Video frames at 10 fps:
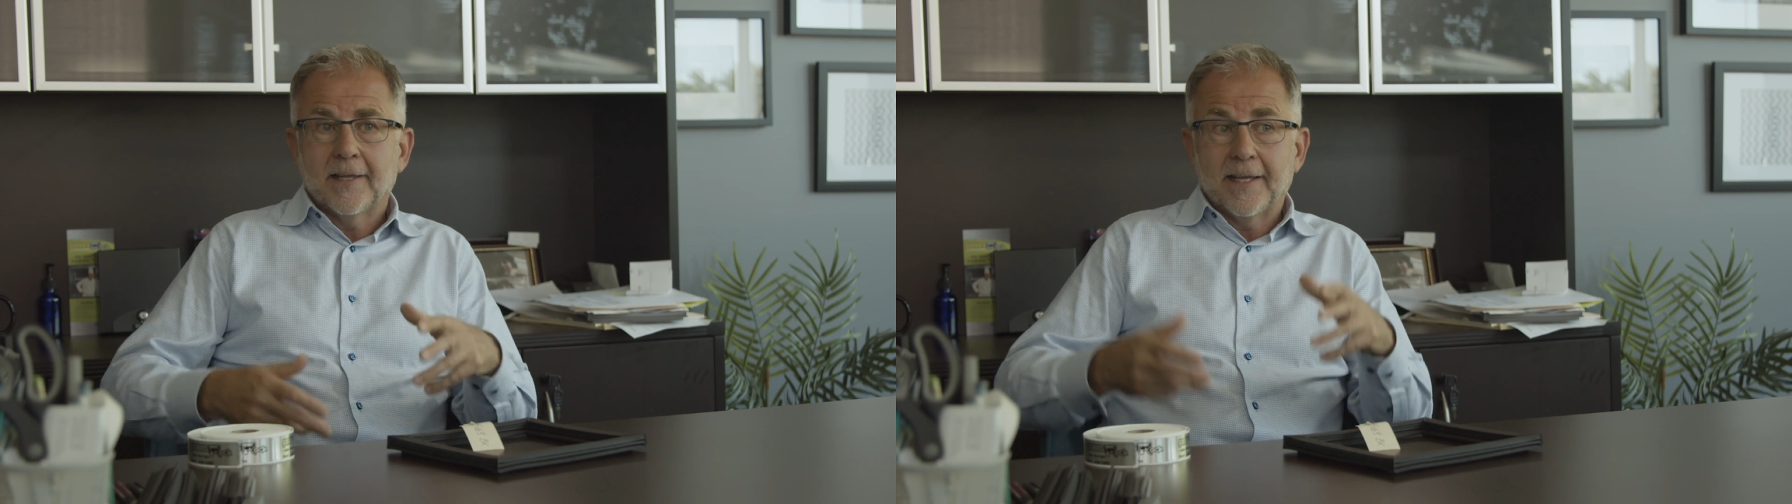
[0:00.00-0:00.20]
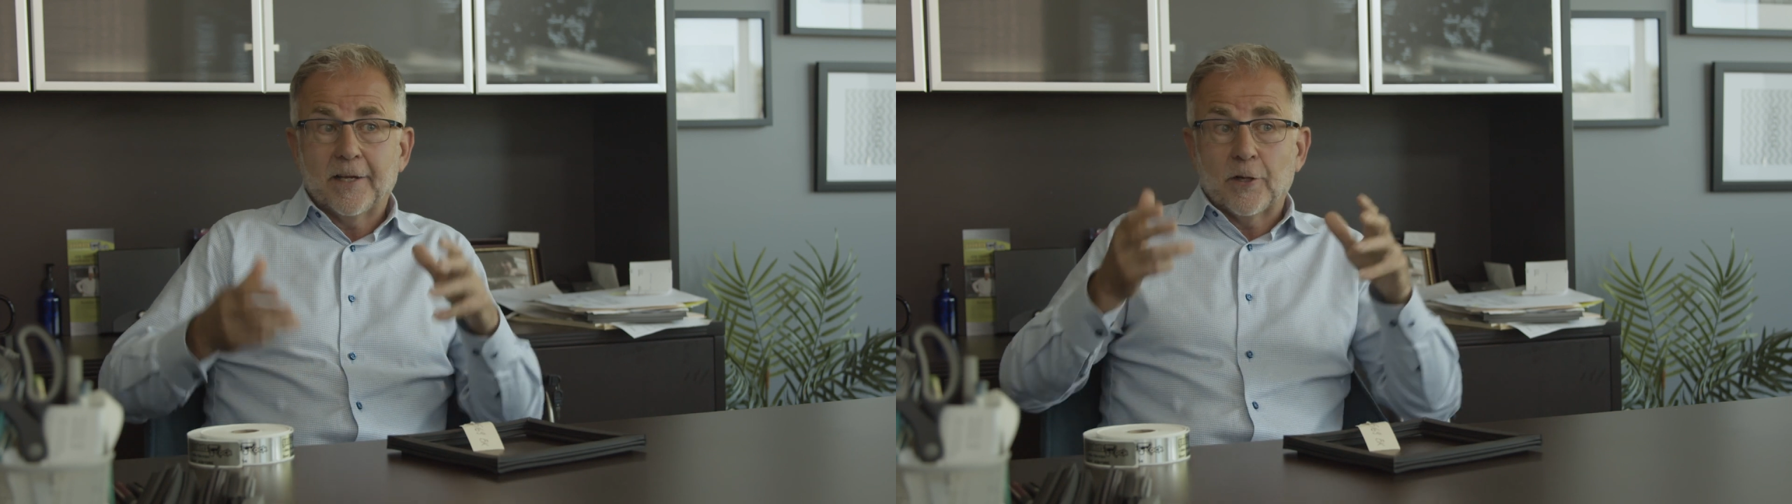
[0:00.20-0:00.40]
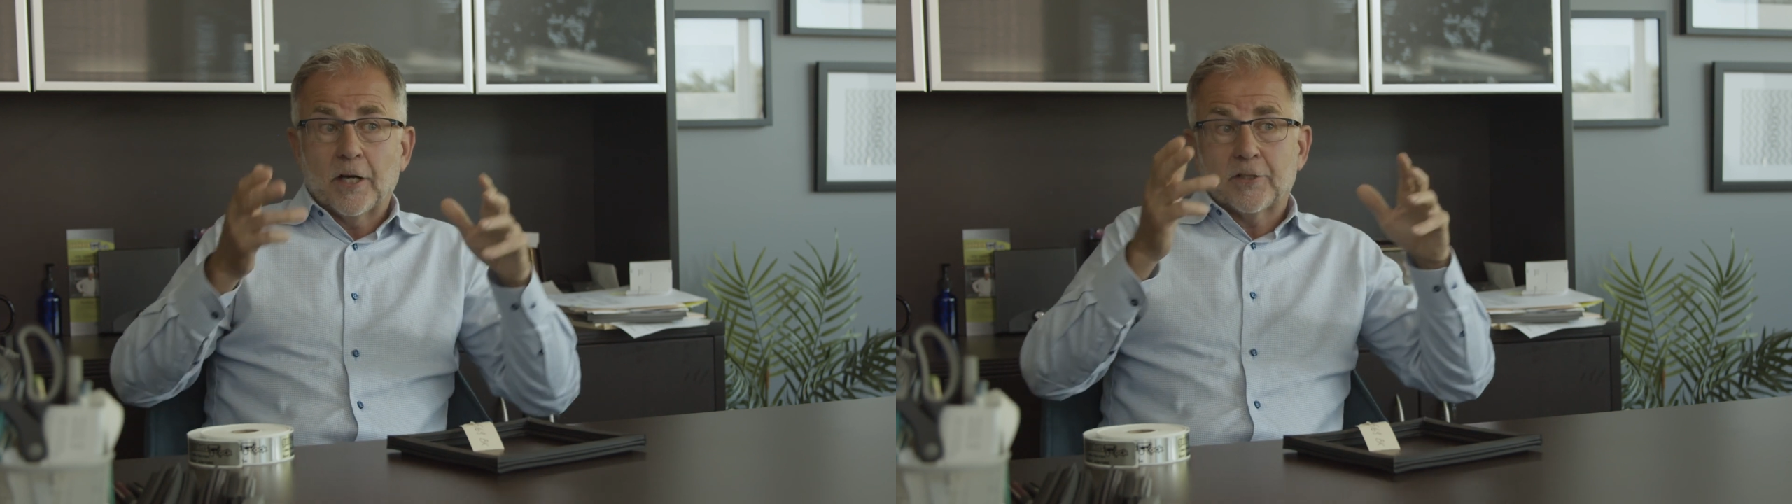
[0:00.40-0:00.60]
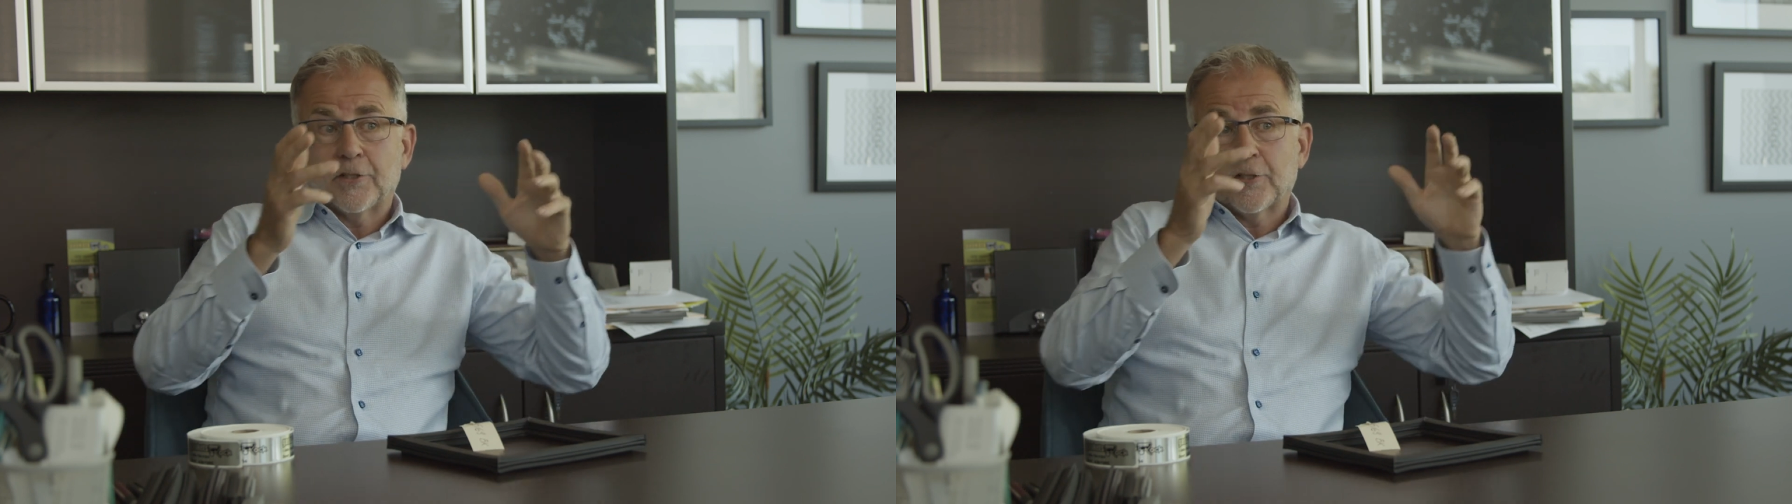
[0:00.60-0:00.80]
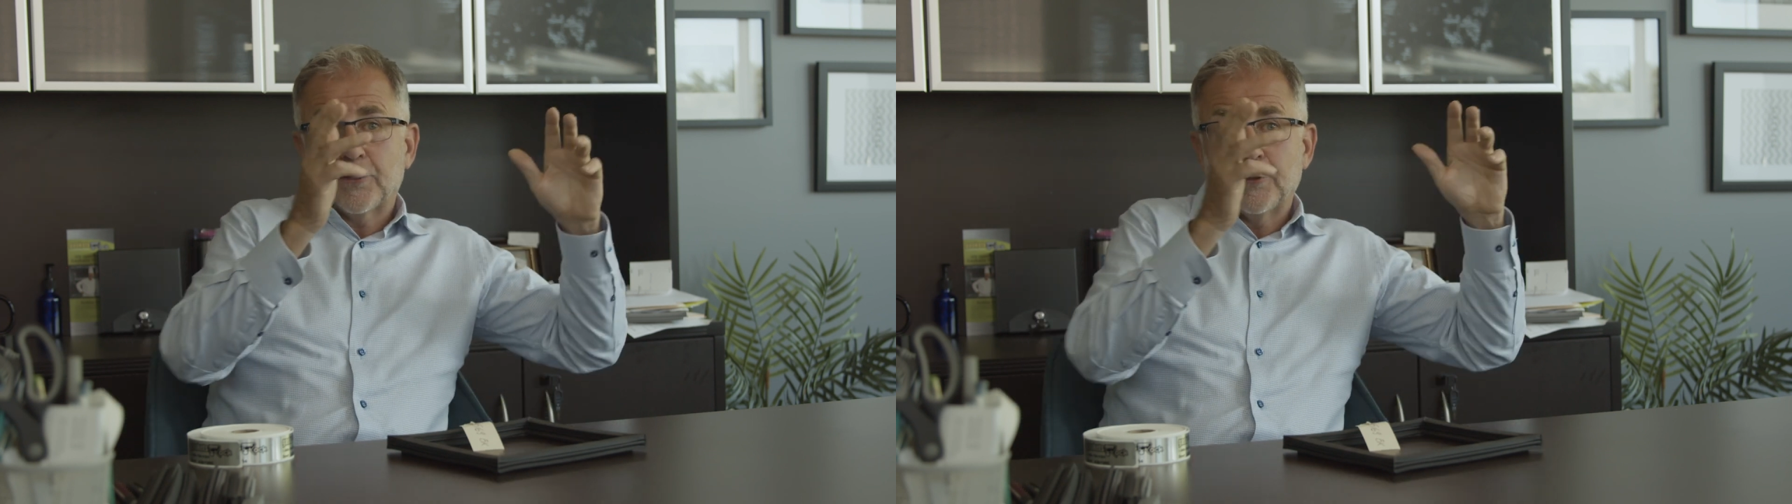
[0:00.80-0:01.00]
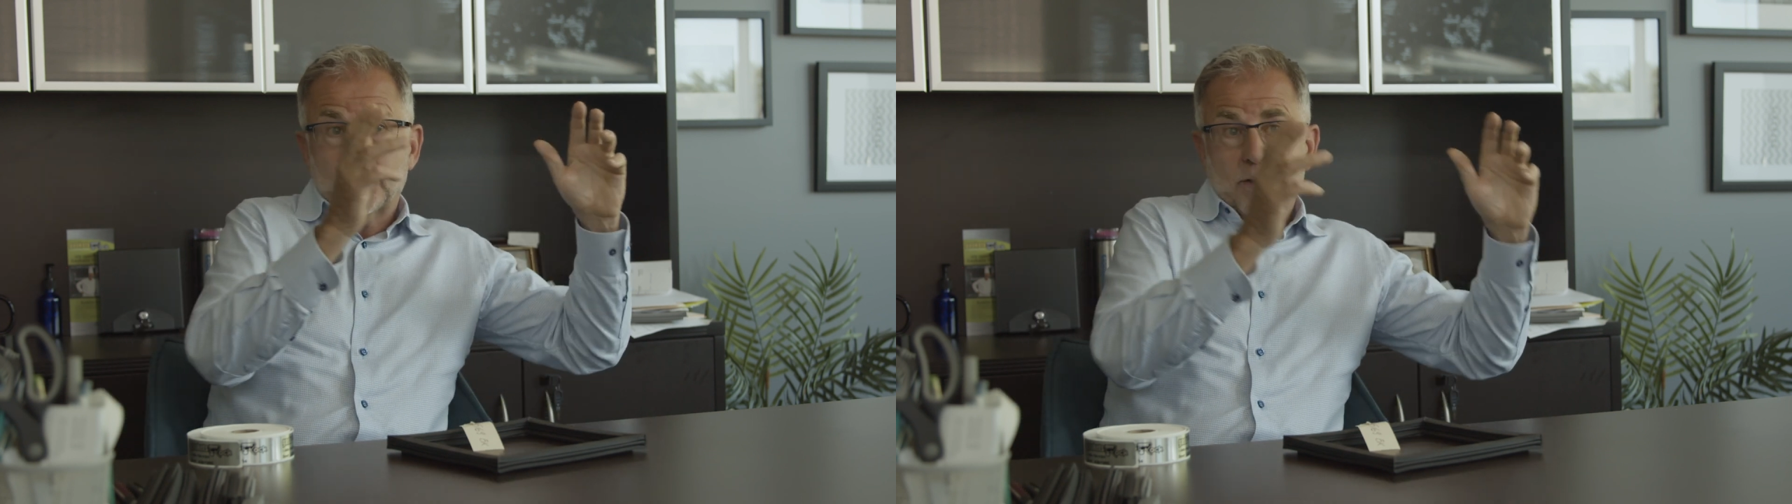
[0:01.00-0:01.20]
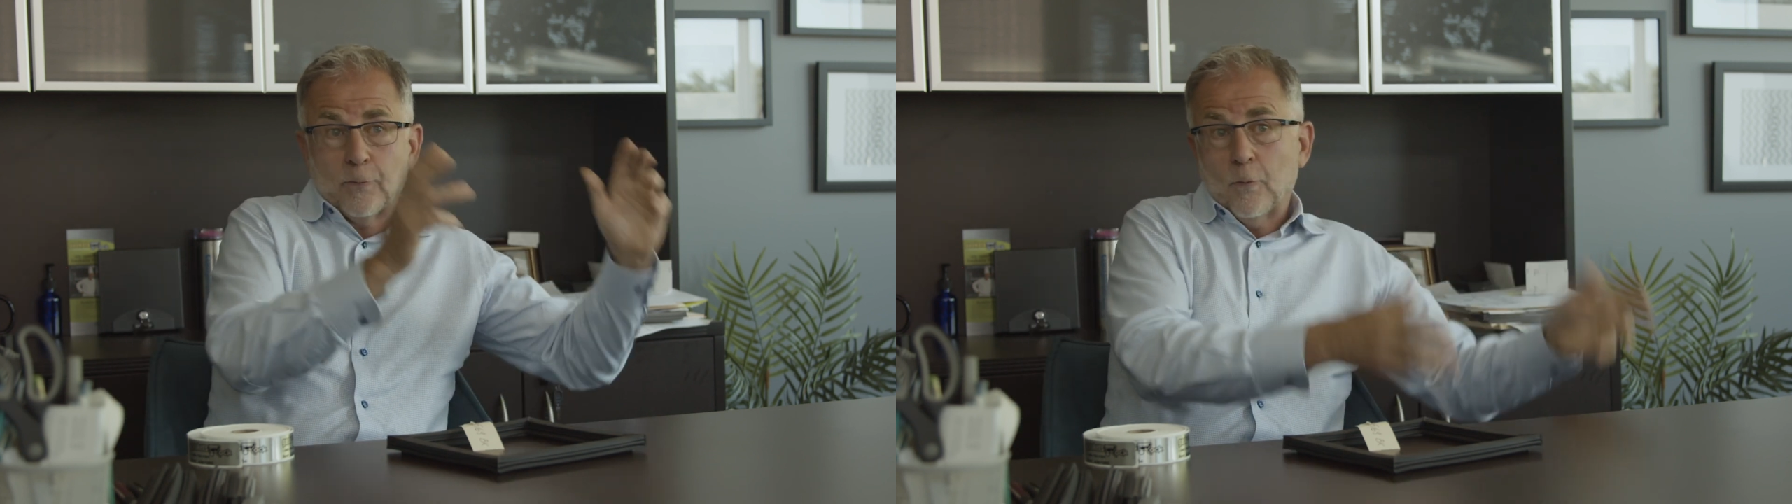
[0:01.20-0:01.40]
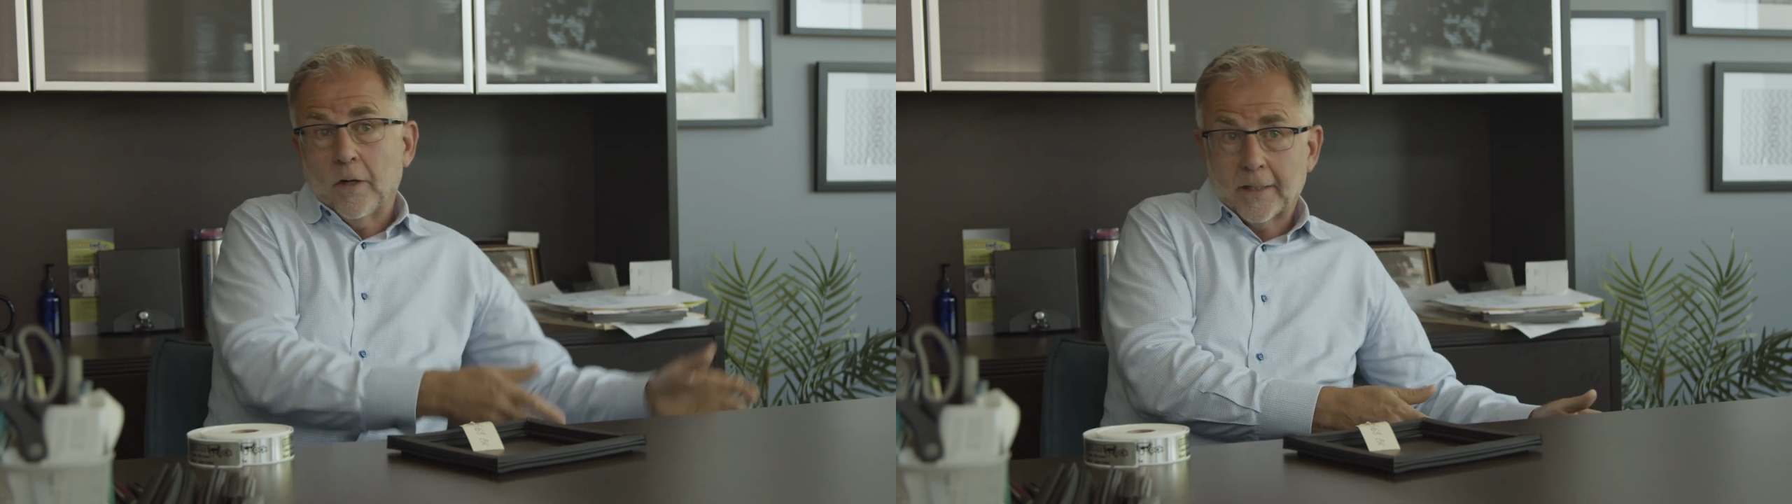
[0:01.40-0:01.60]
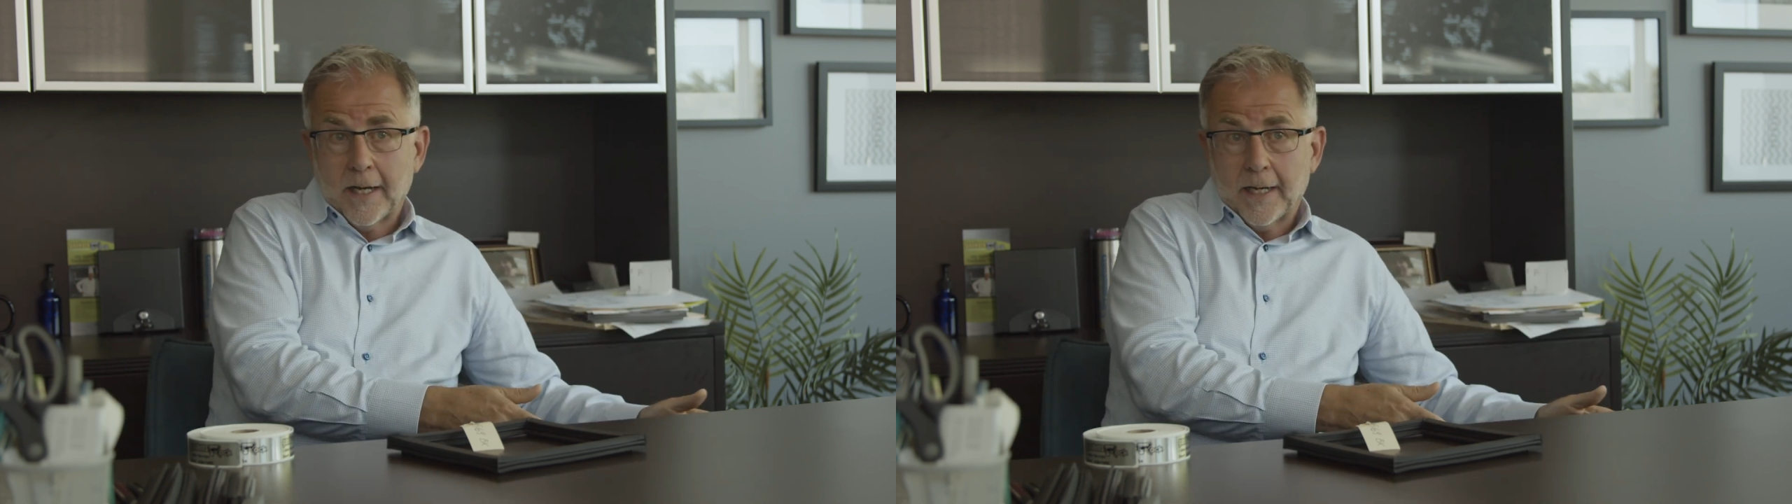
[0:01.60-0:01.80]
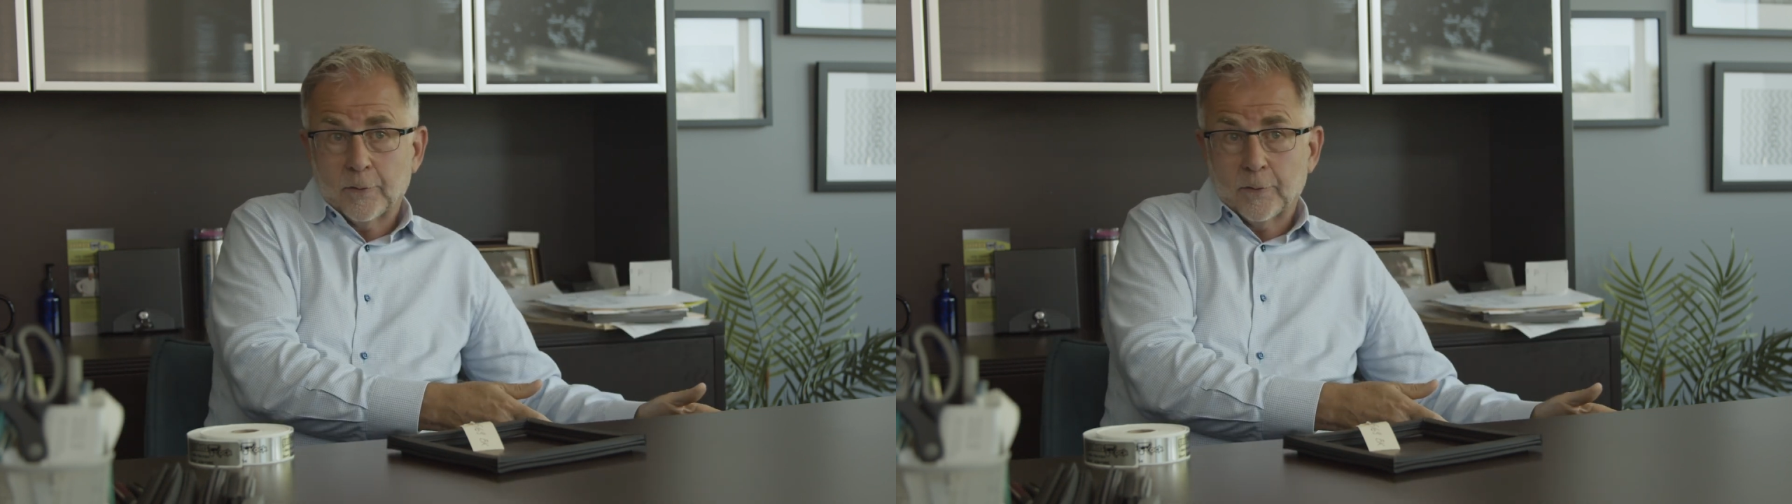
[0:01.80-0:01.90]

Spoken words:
they are not just using one guy